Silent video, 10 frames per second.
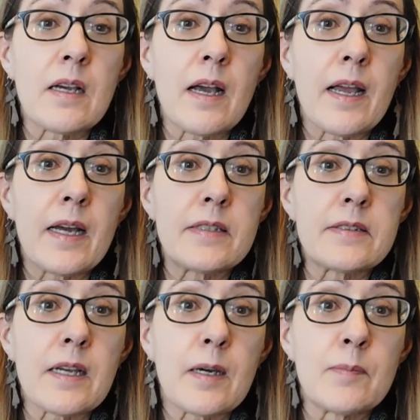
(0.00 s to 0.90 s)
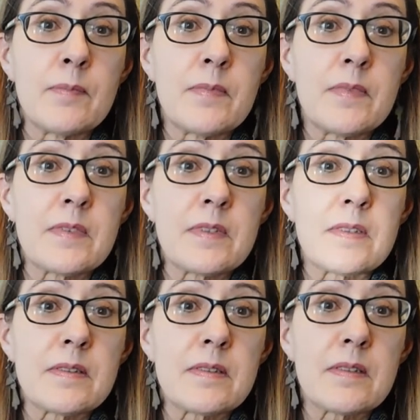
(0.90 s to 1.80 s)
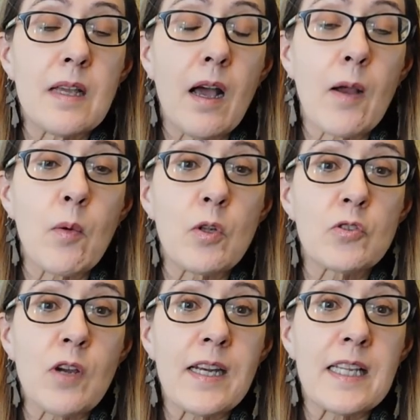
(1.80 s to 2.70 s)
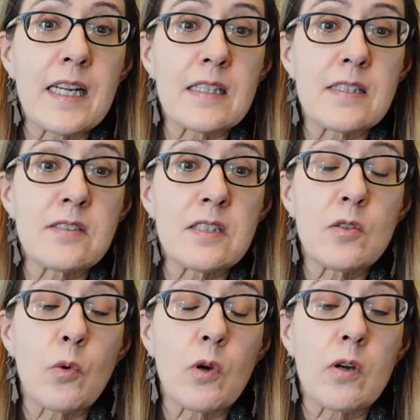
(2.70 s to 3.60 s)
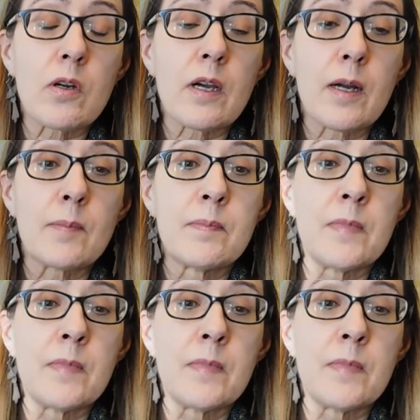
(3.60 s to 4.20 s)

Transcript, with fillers: and um, I will try to get it listed, or um,